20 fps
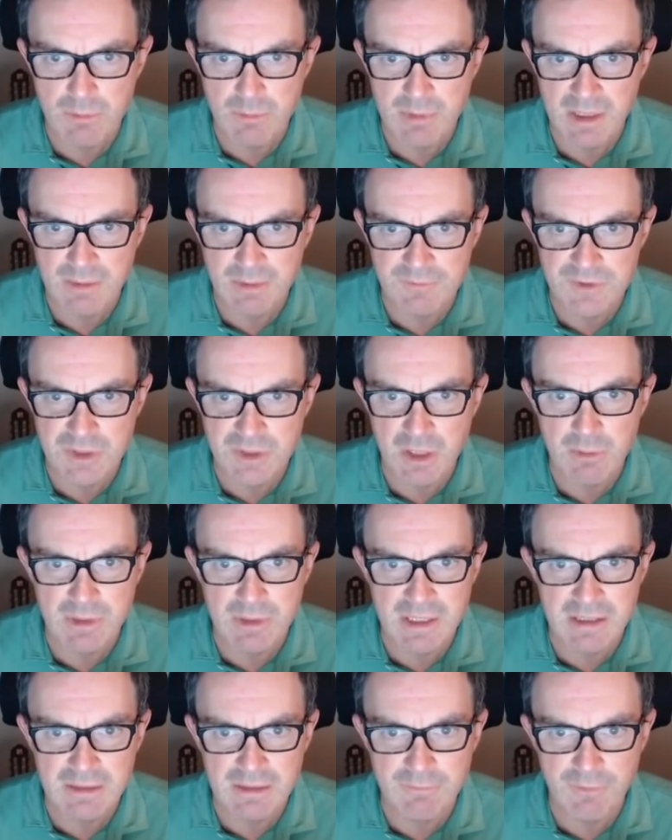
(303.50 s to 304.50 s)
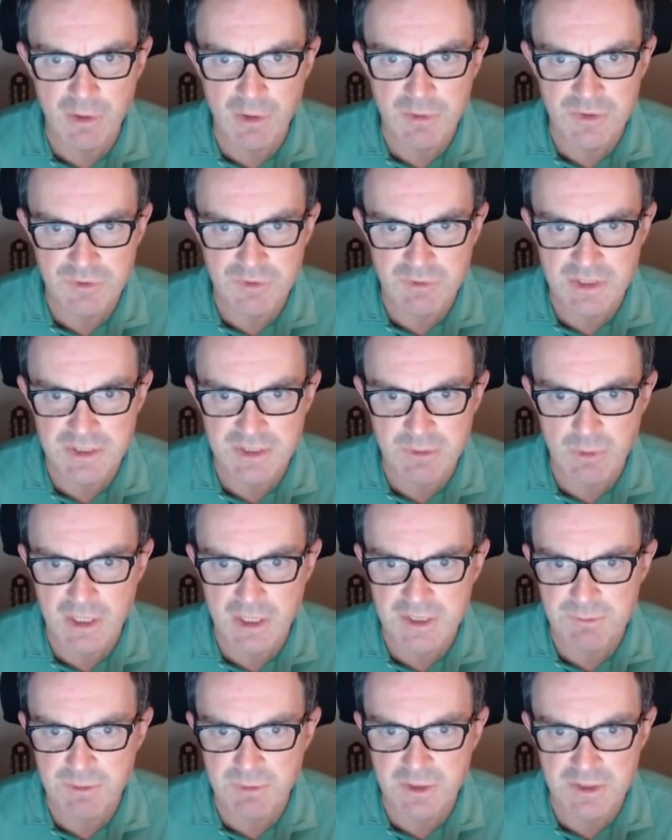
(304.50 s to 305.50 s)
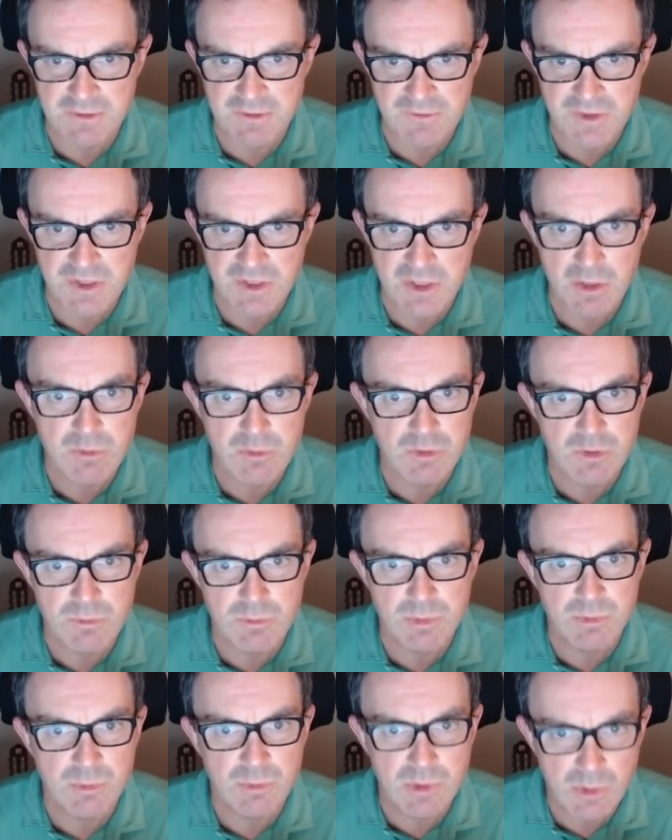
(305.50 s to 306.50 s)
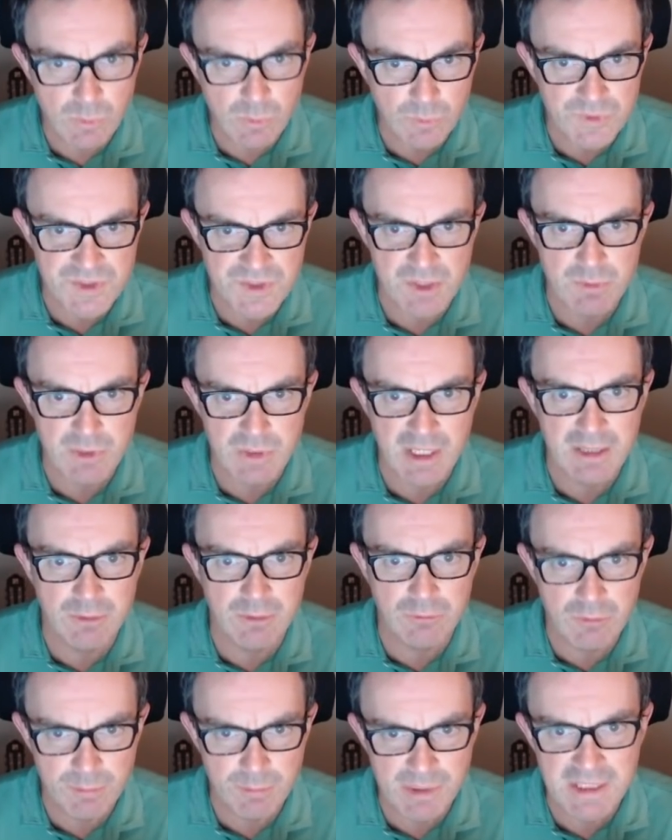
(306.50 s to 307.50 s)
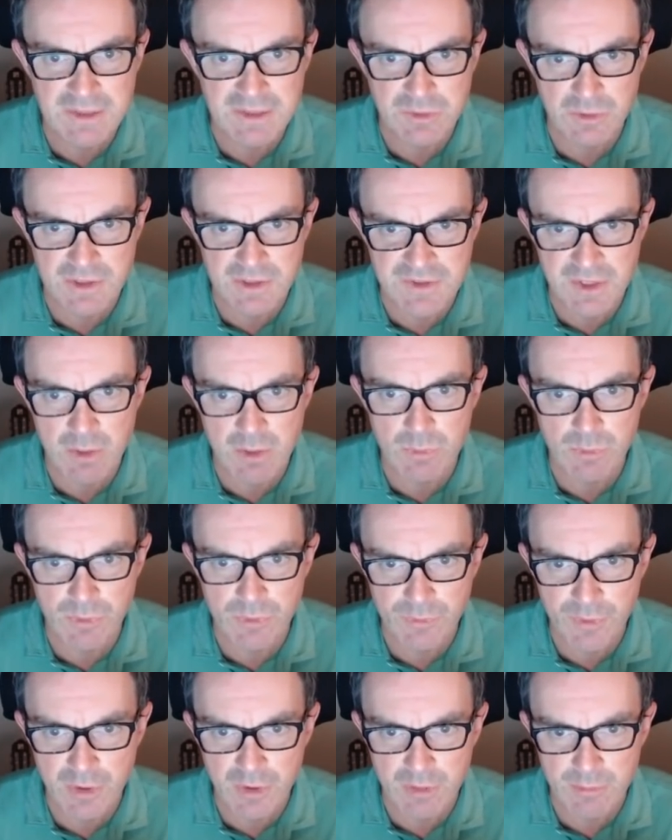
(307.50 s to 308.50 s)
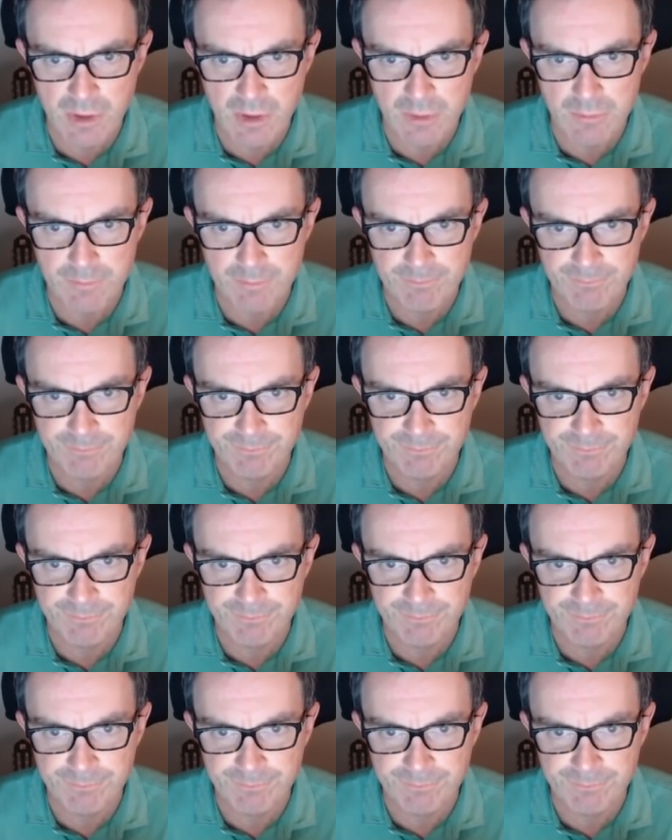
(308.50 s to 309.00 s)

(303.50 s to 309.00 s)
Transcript: won't be able to go in any of those three squares because of Sudoku, but also cannot repeat on its own thermo.